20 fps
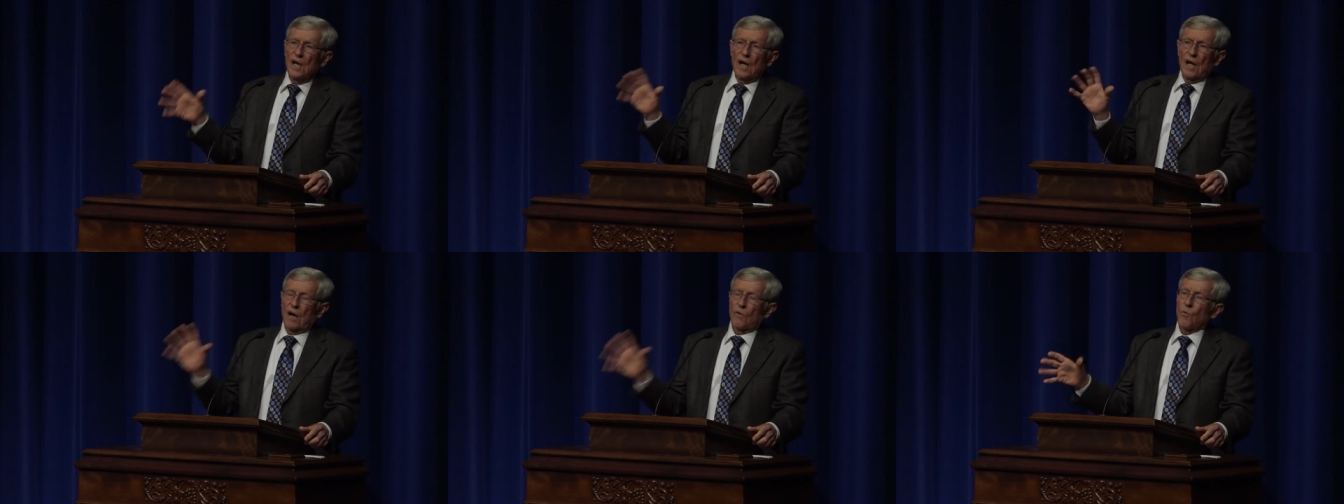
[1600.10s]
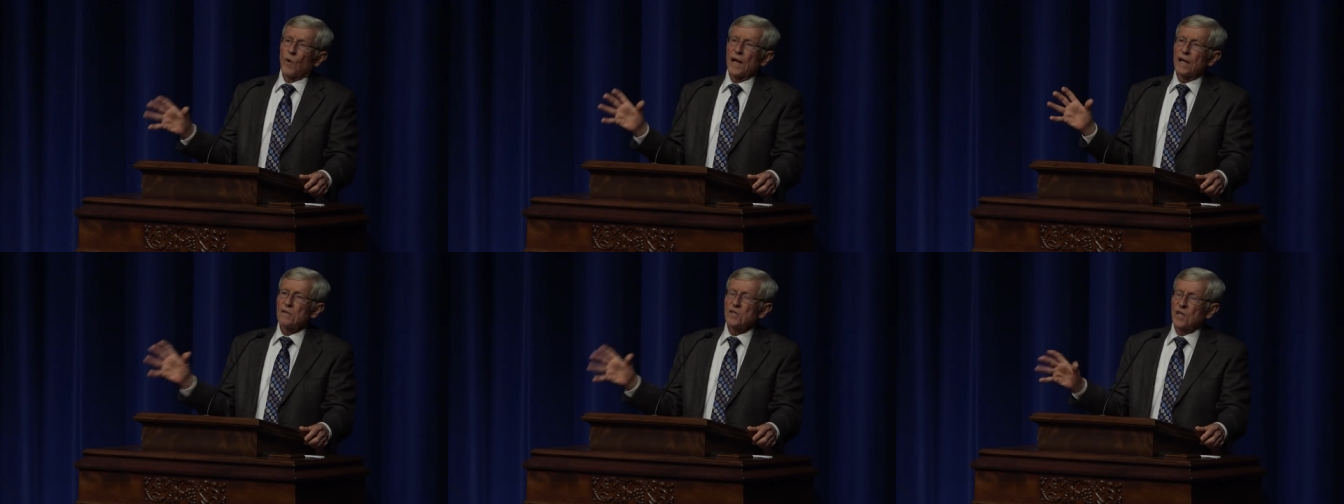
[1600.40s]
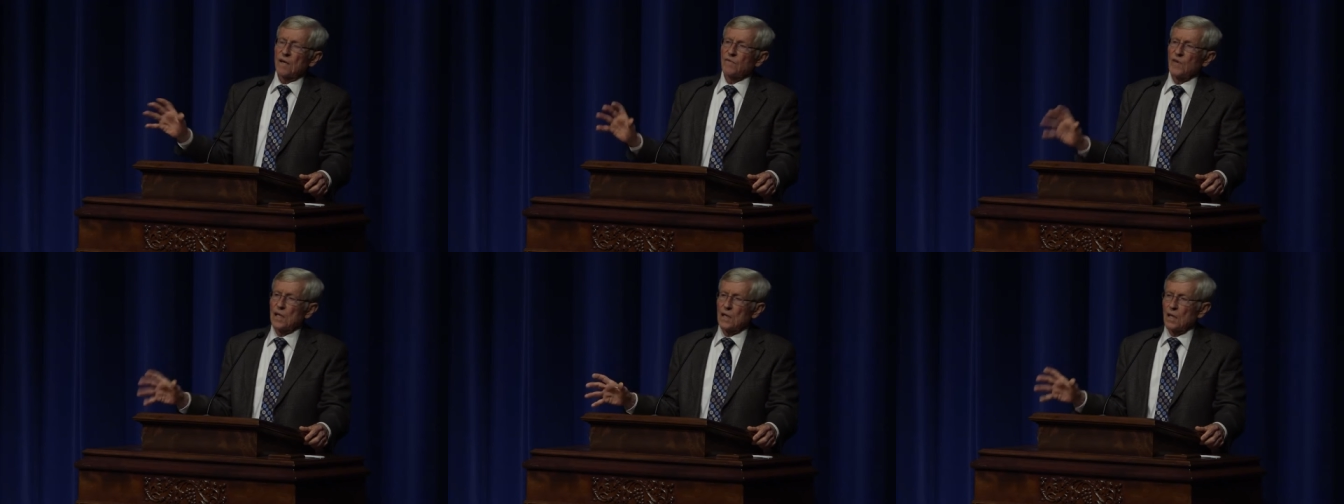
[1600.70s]
a
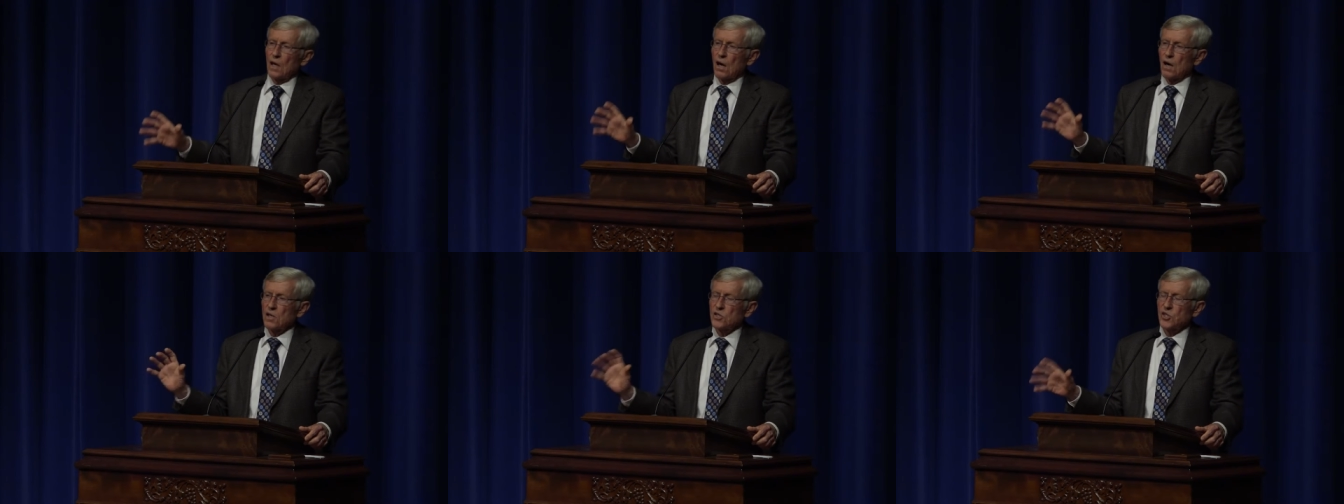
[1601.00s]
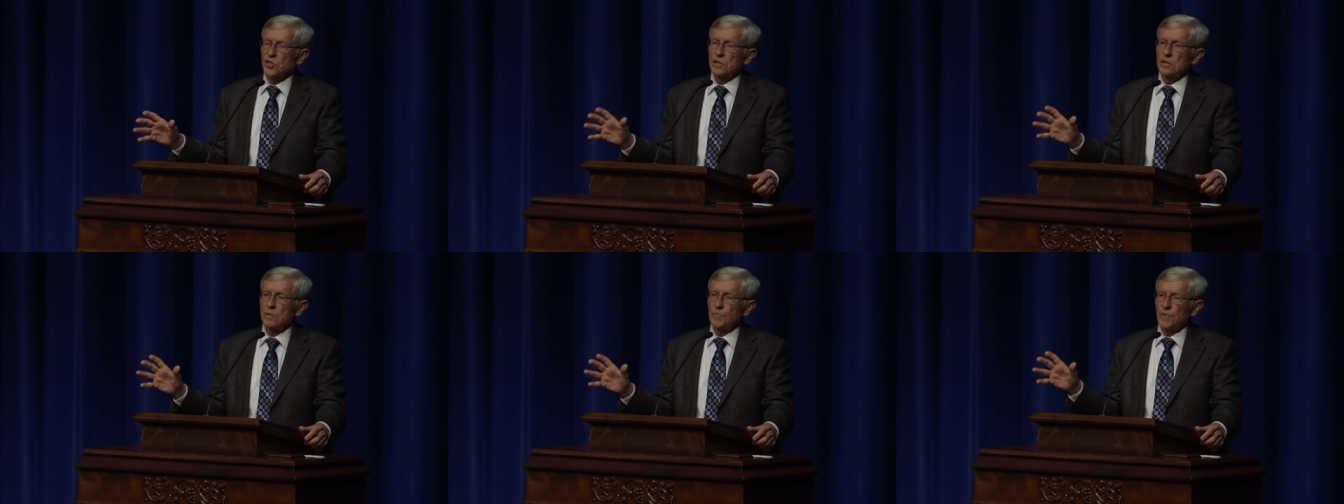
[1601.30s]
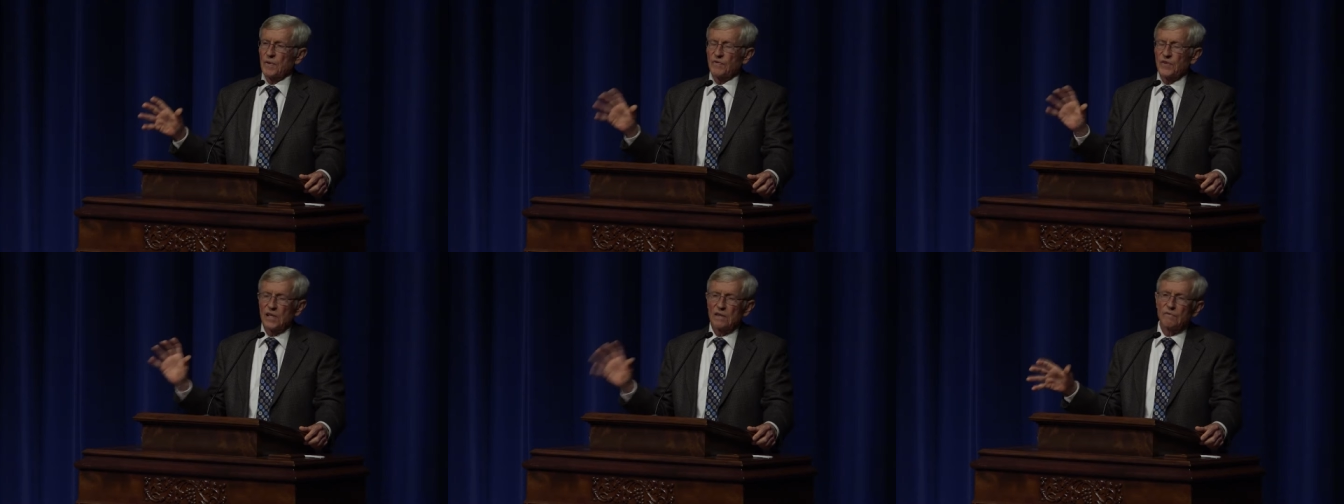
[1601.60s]
relatively large group
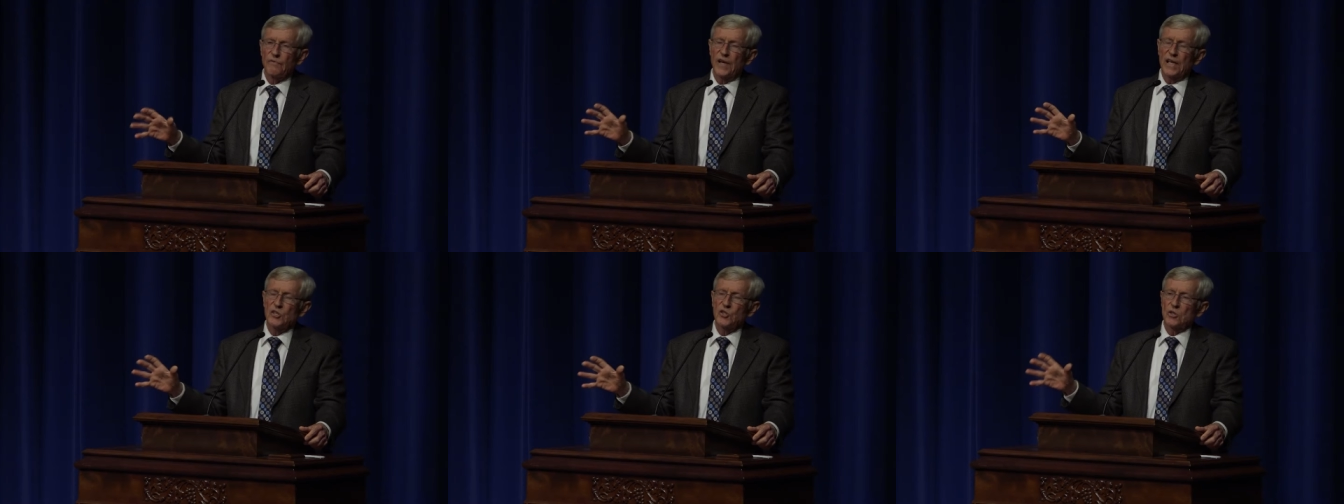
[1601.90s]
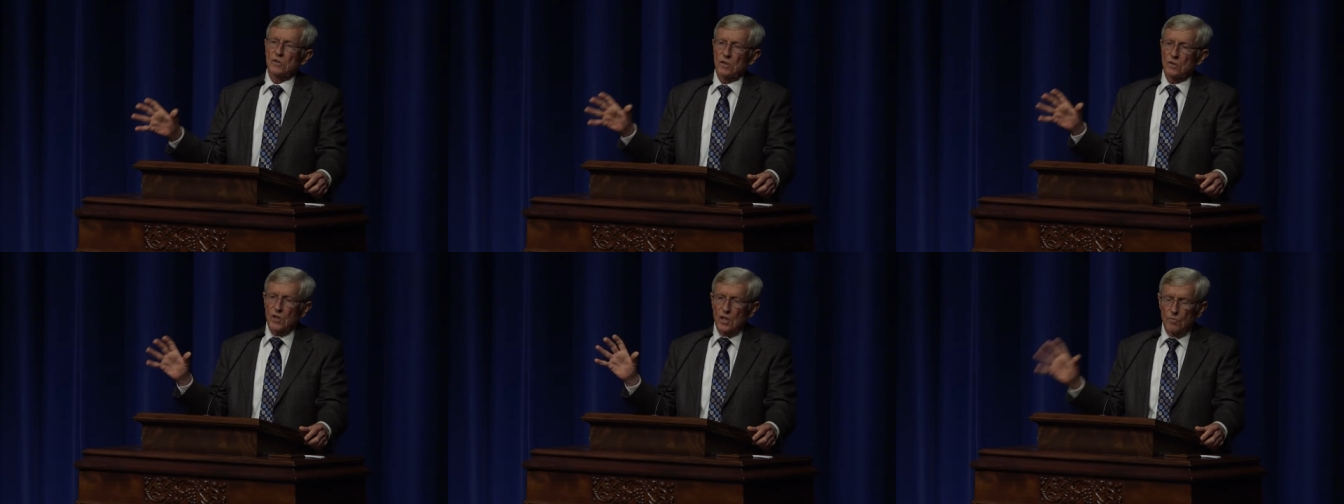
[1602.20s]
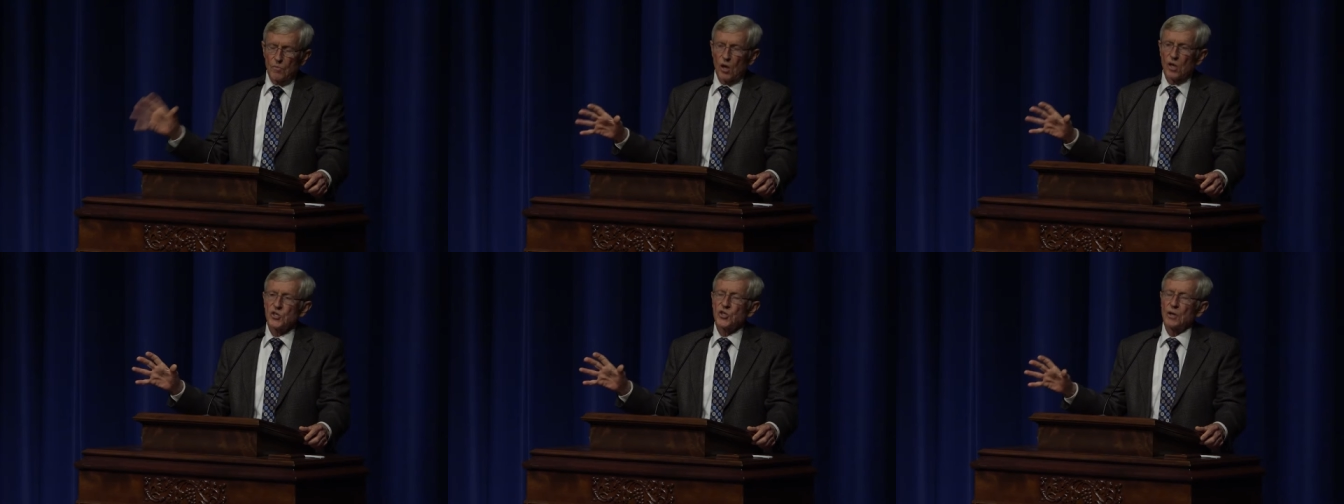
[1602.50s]
of conventional
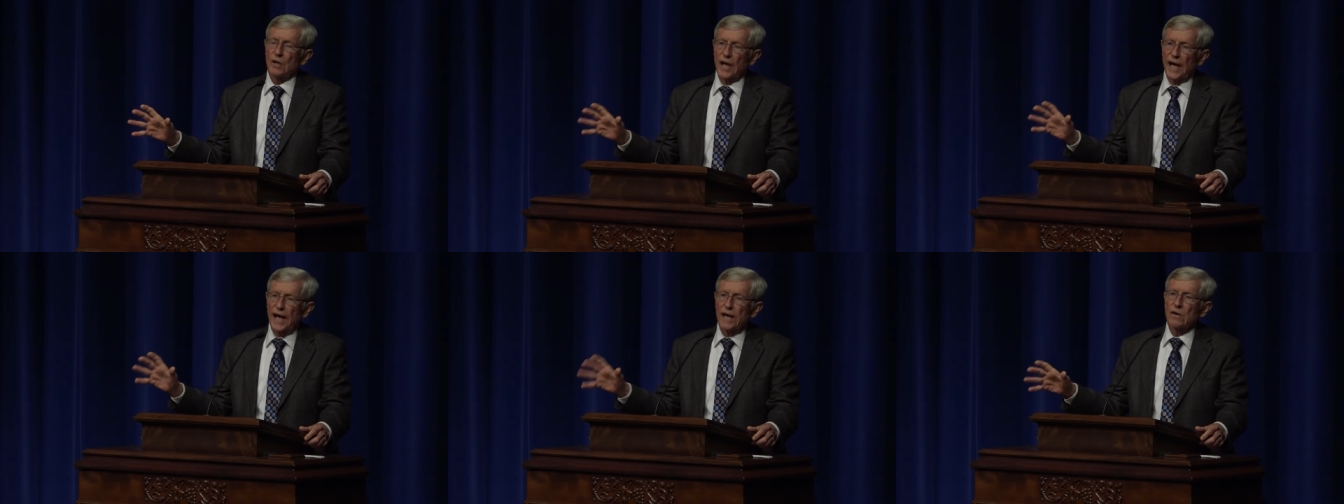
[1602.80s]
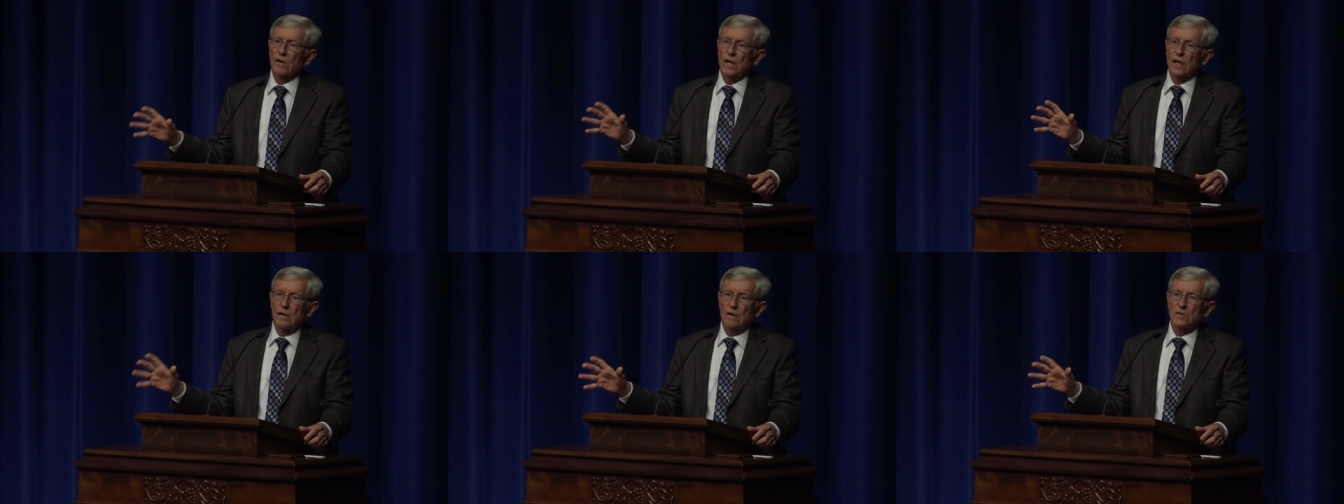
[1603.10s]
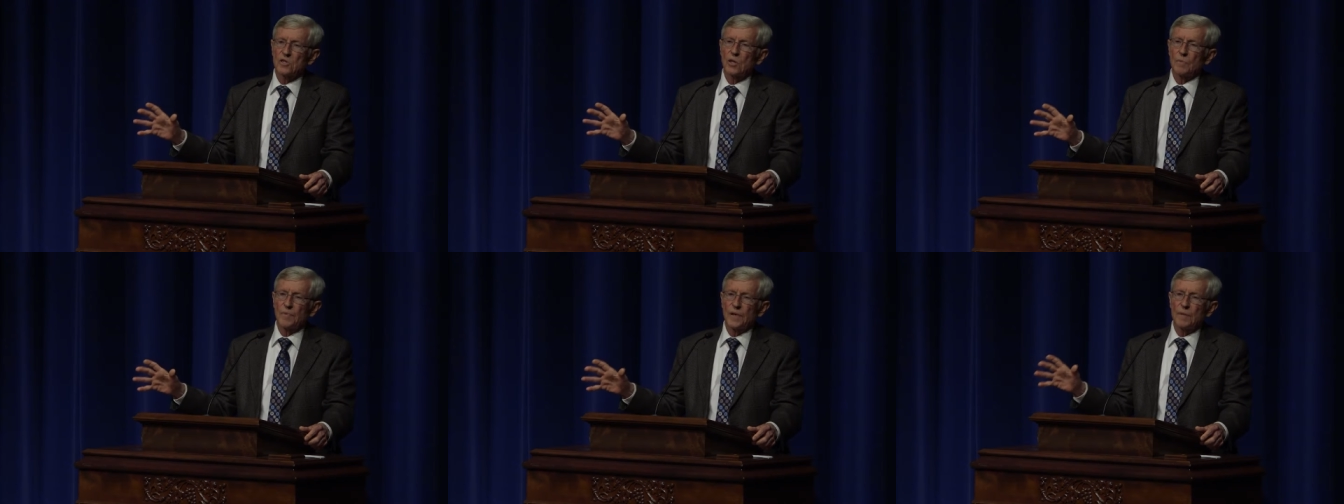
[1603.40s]
commercial
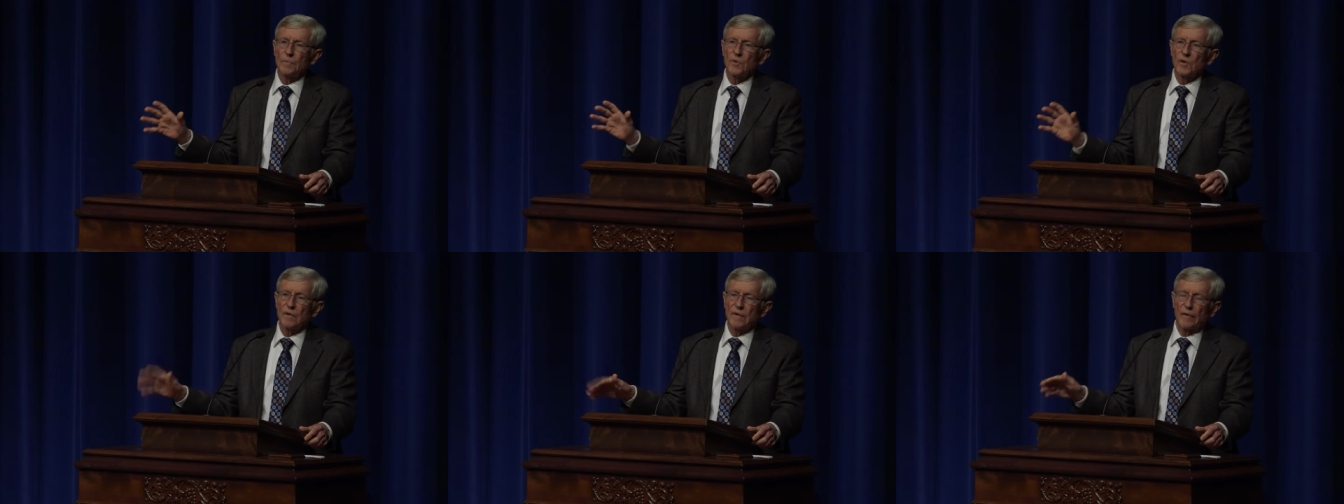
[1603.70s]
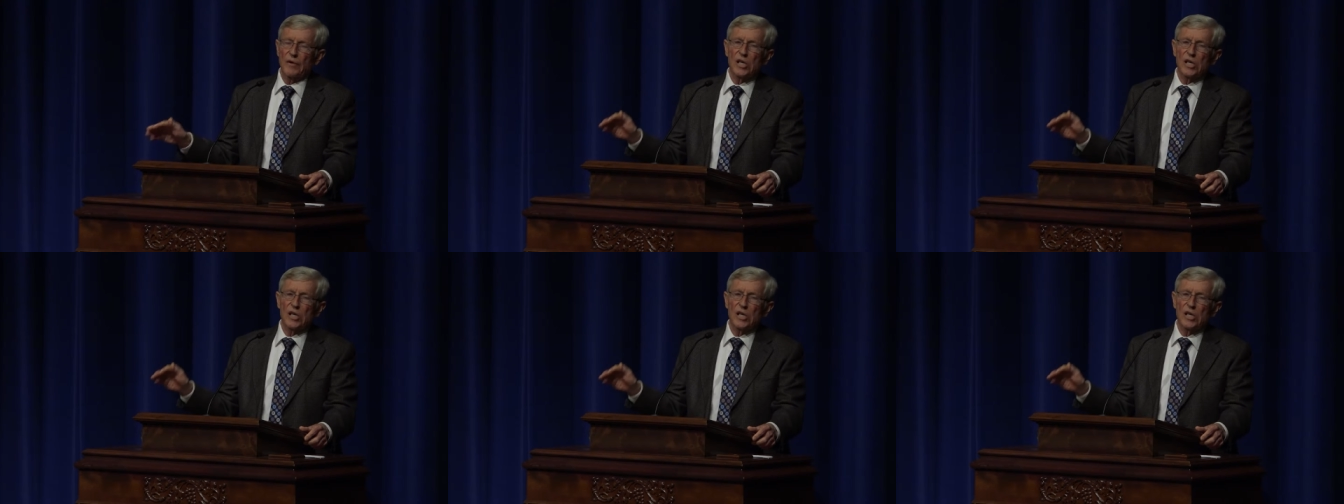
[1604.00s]
agriculture people that